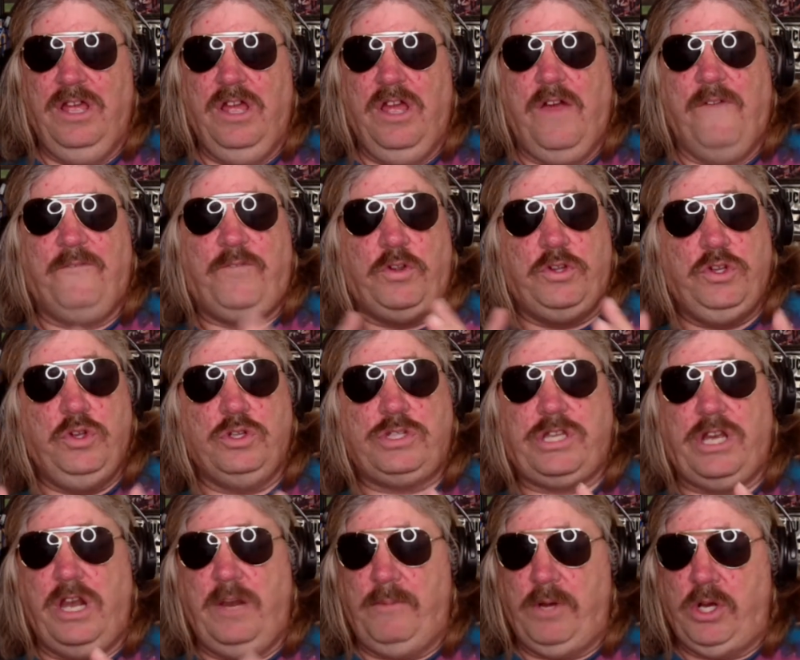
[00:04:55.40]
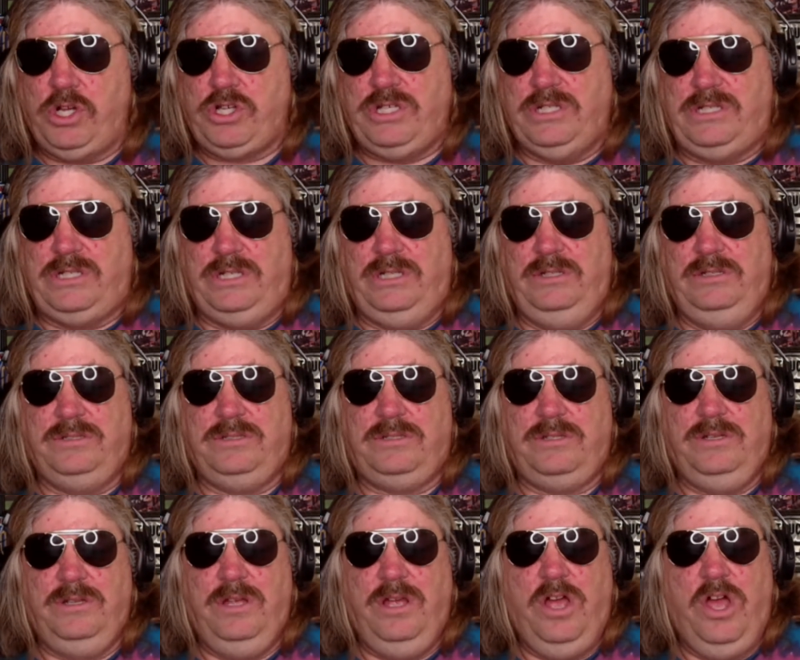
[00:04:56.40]
for use in emergencies.
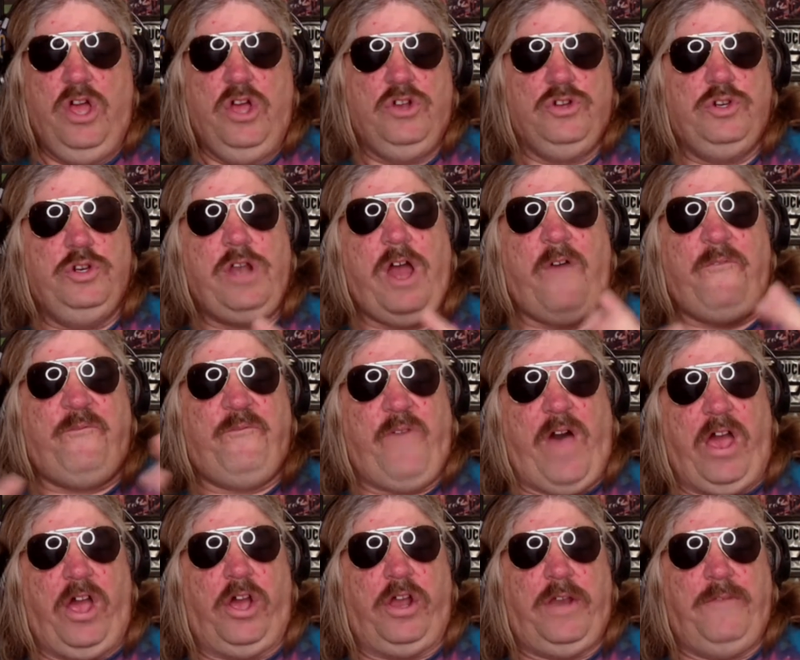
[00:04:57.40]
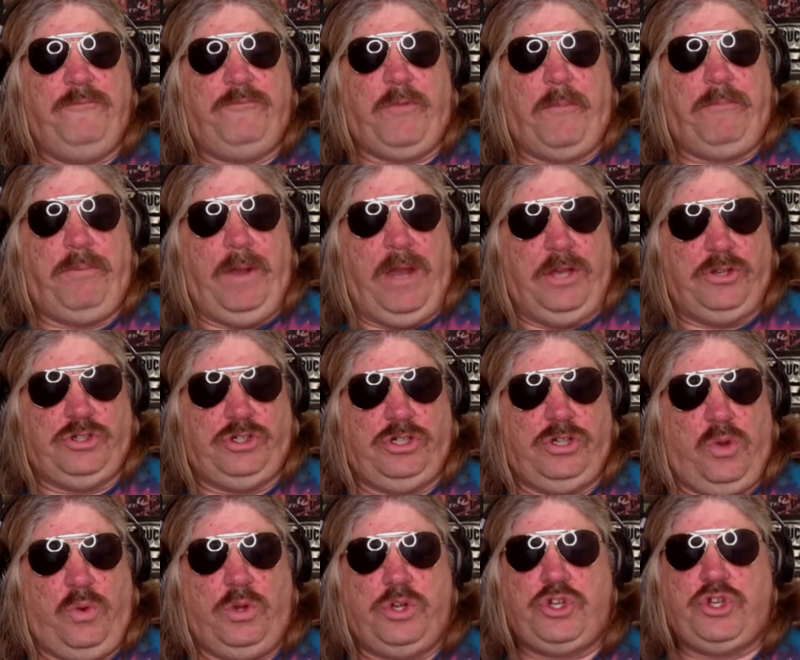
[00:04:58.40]
Do not fire them for pleasure
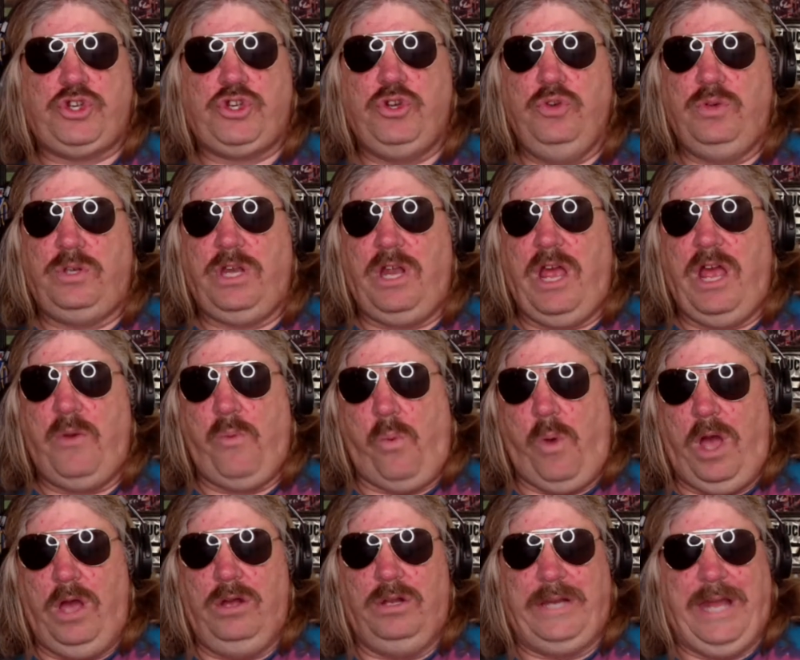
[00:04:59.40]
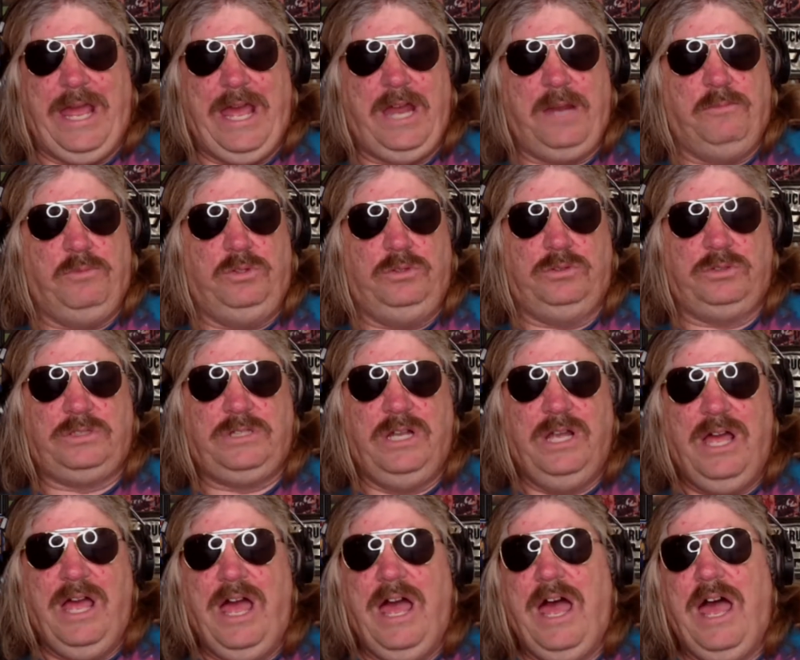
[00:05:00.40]
or shoot at wild animals,
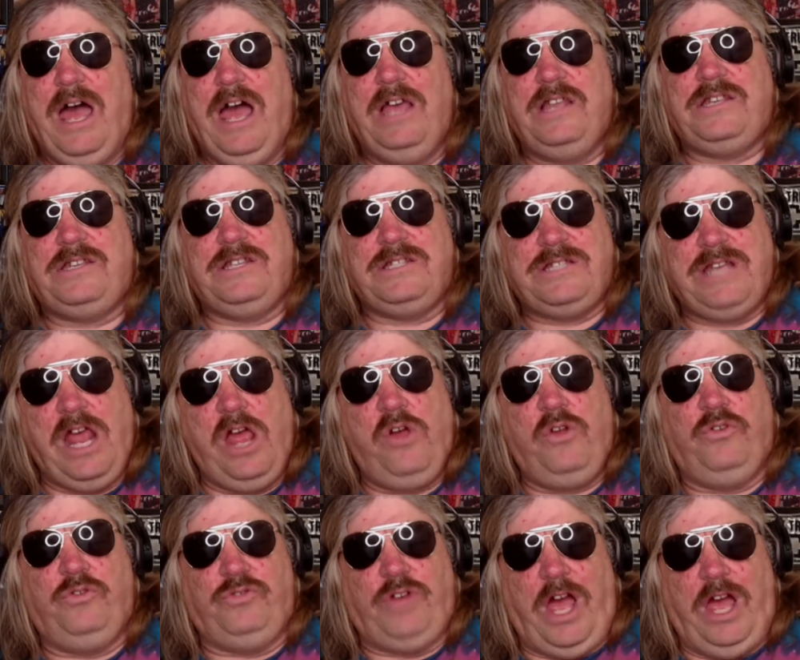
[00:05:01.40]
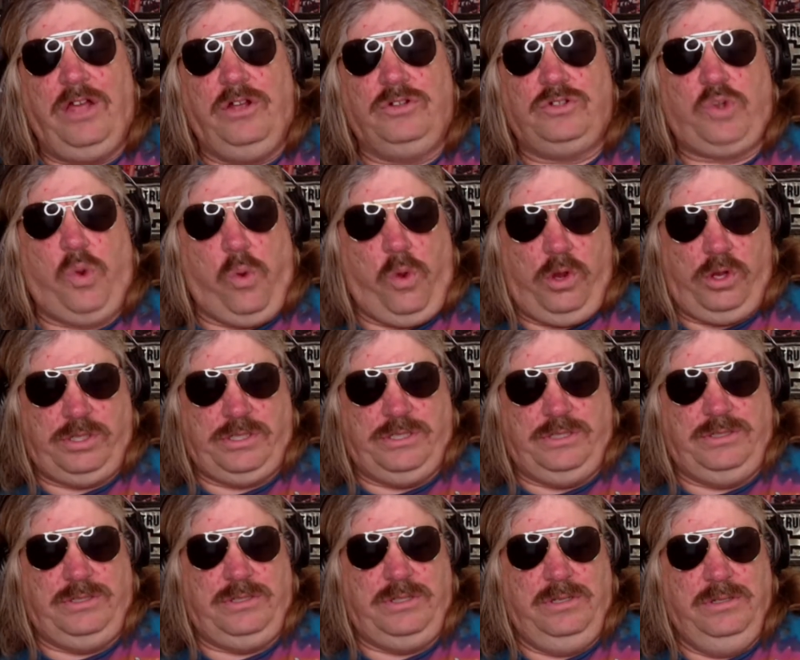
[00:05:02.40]
as the sound riles the horses.